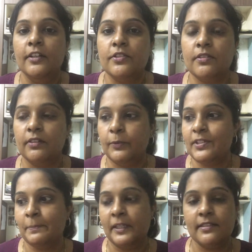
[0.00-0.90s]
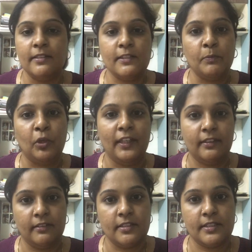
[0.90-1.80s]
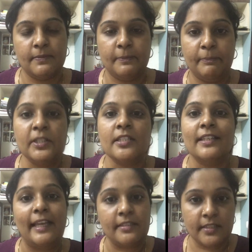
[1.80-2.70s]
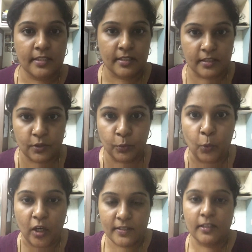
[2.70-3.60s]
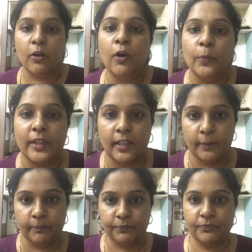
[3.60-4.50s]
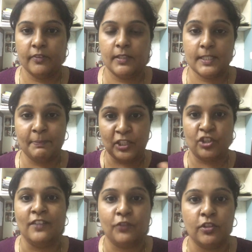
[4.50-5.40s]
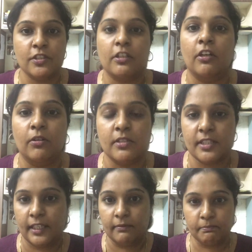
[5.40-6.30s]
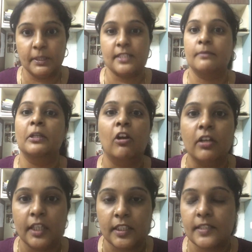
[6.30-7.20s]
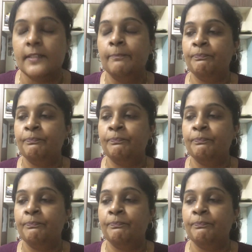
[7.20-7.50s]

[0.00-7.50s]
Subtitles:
So there was a person, it's more like this personal assistant who walks along with him, especially for his clothes and personal belongings.